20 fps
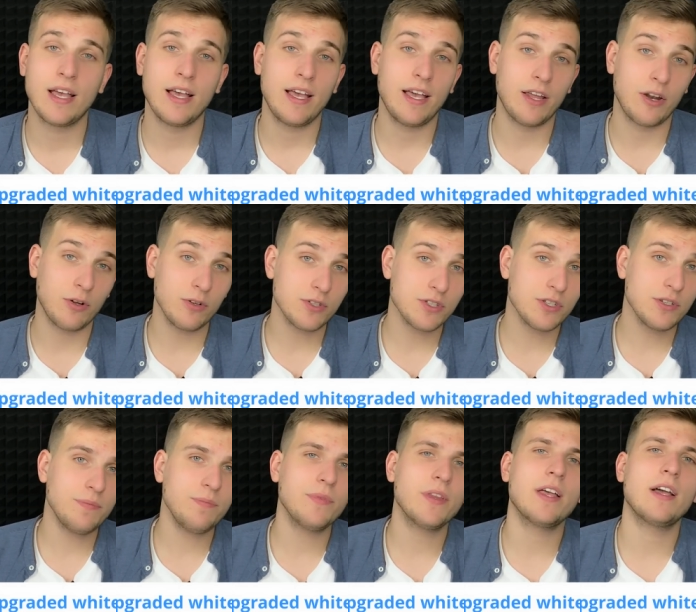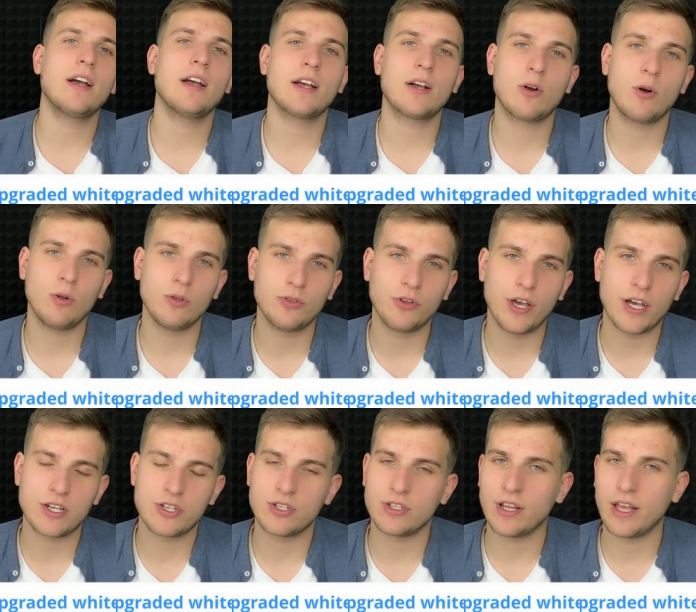And also, call to
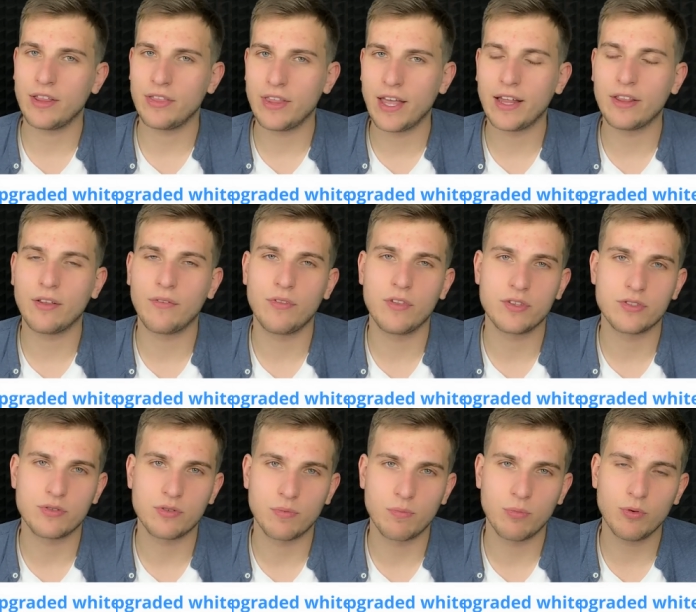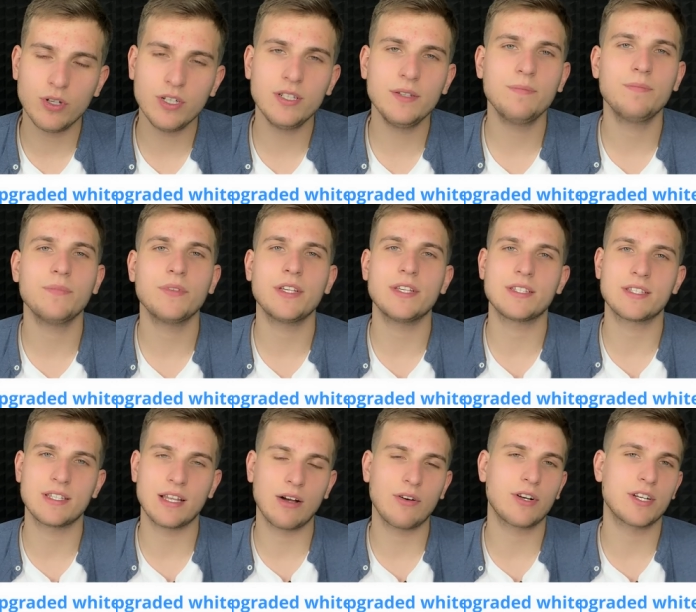action at the end of this report
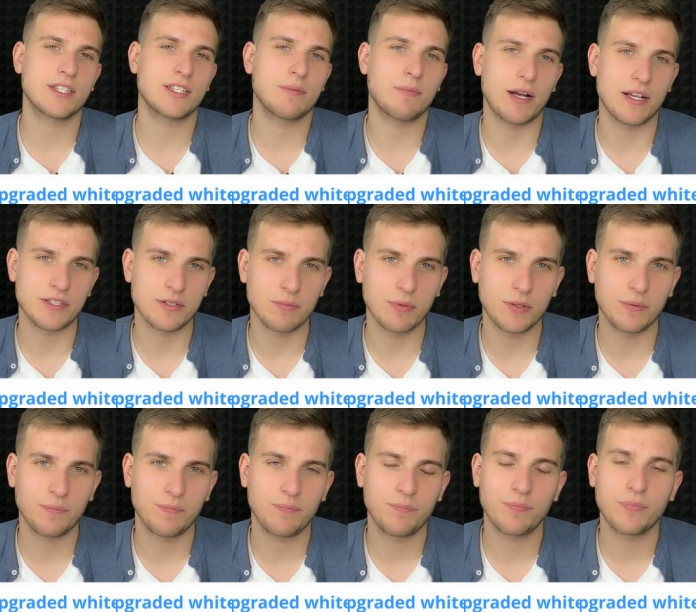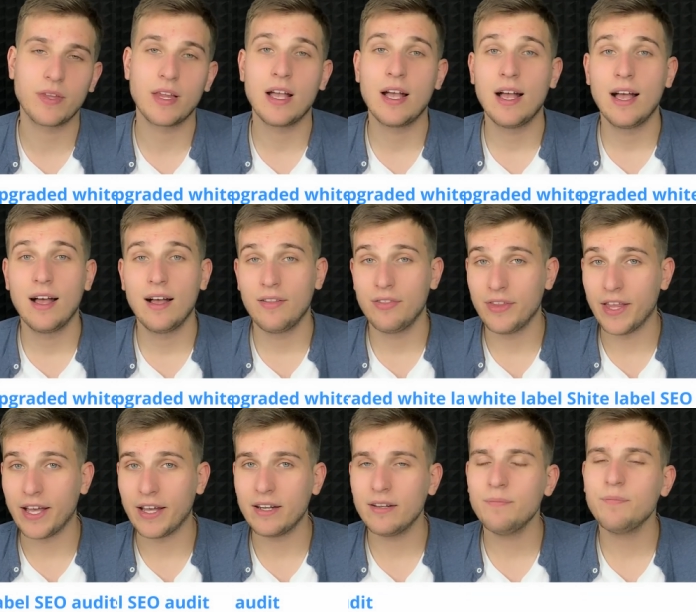is now customizable.
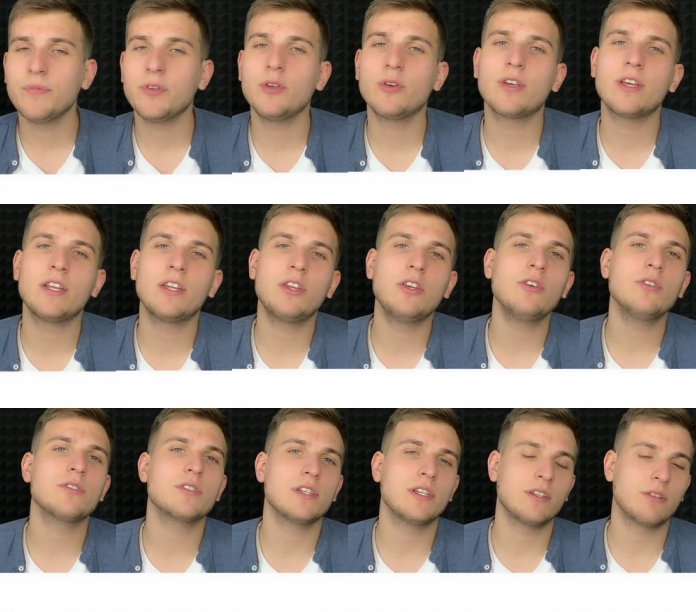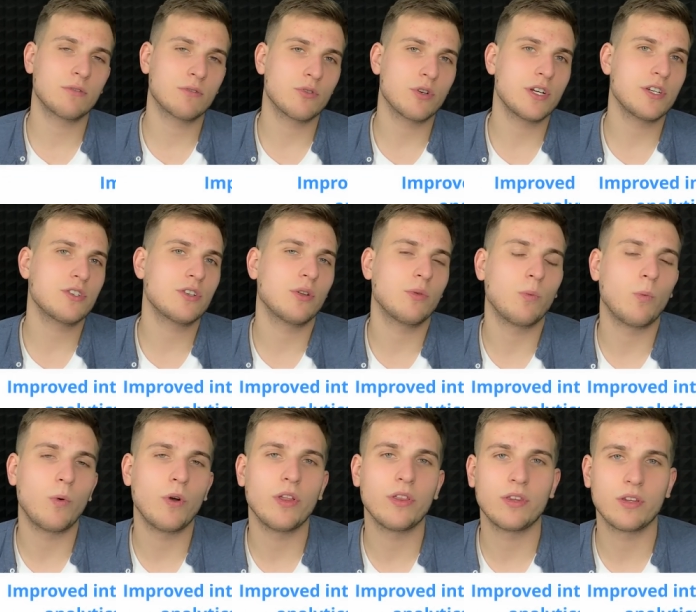Then you can use integration
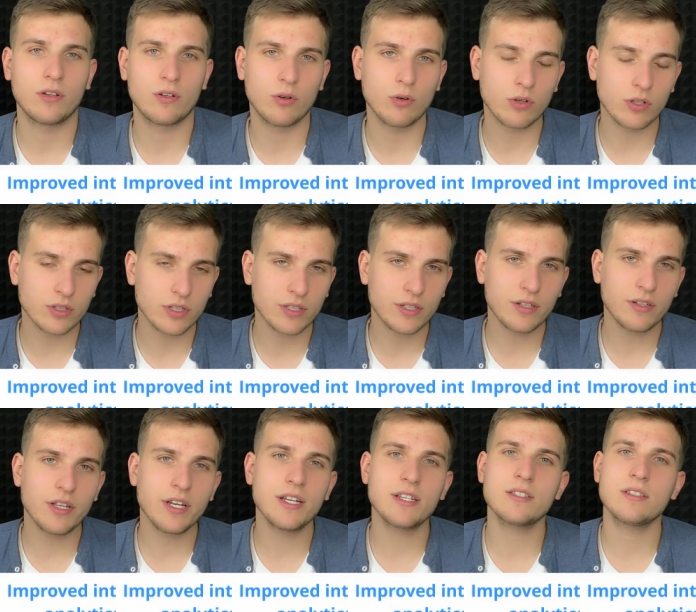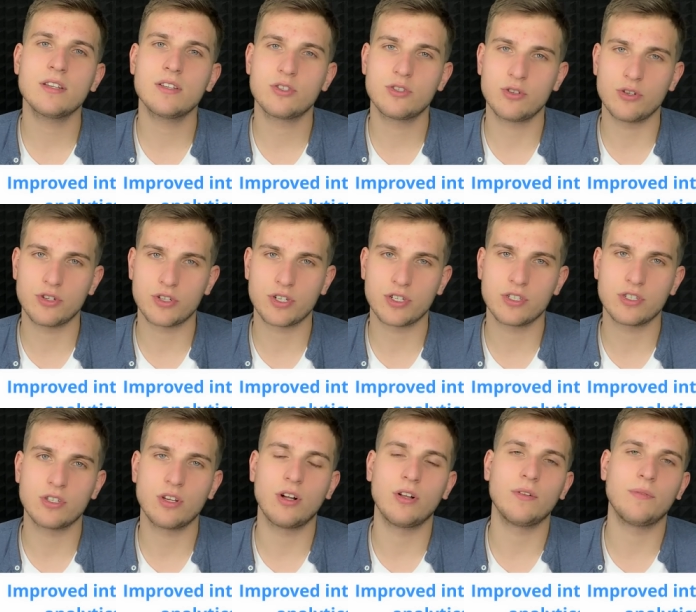with Google Analytics, Search
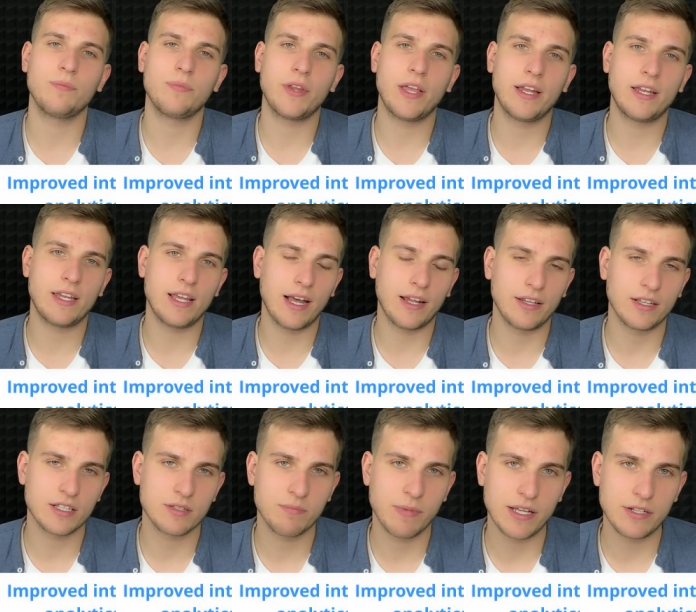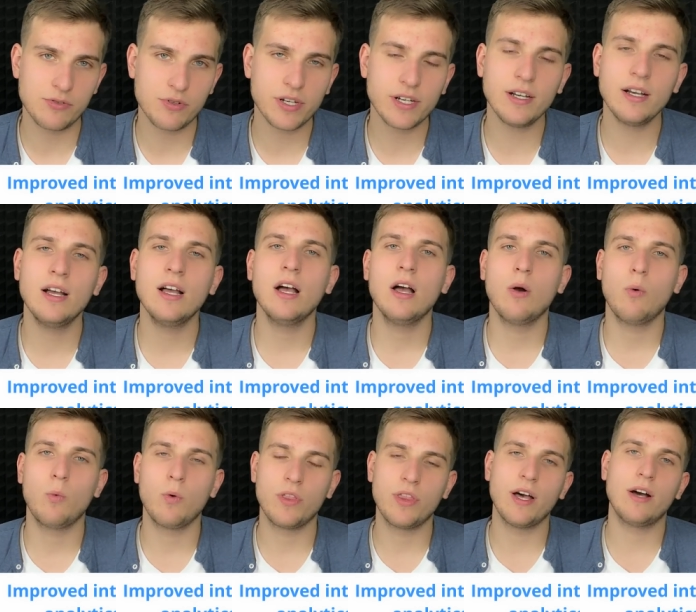Console and Yandex Metrica
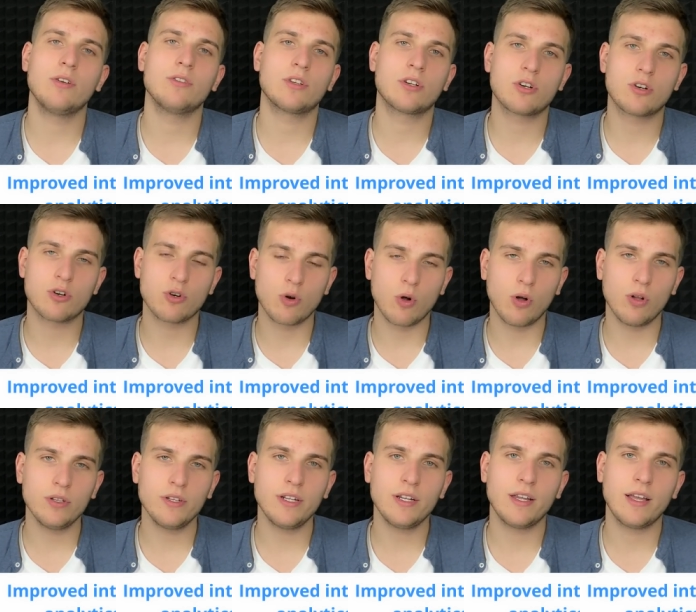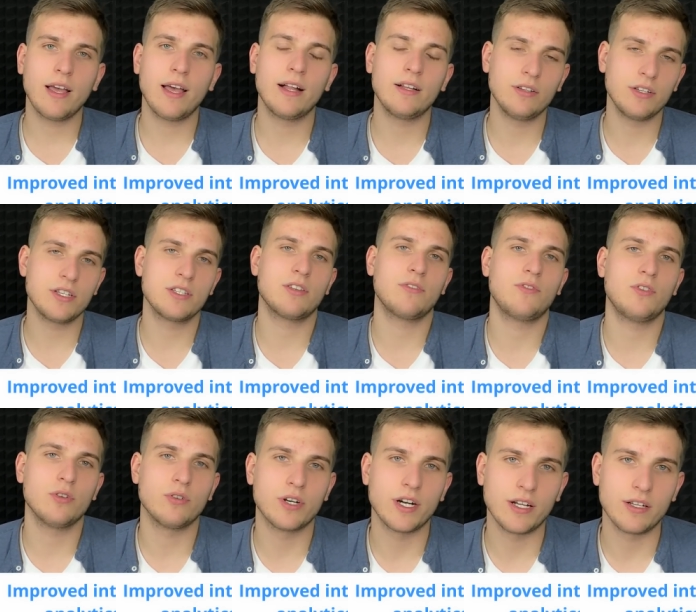without crawling a list of
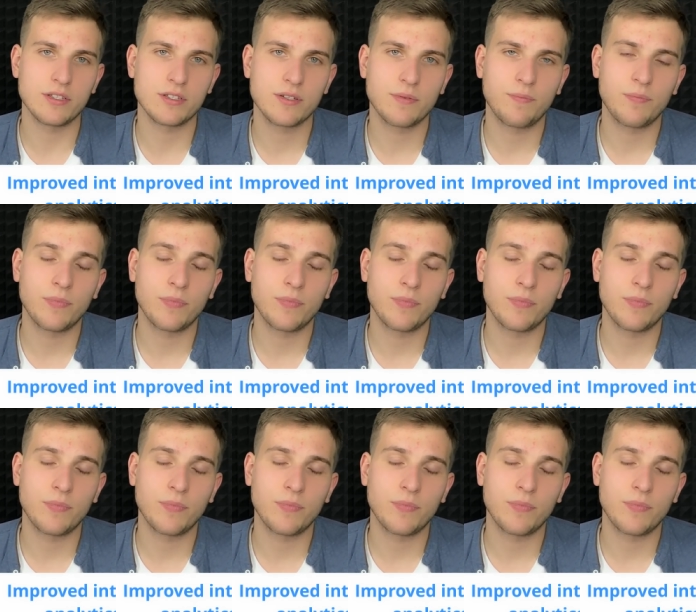U R Ls.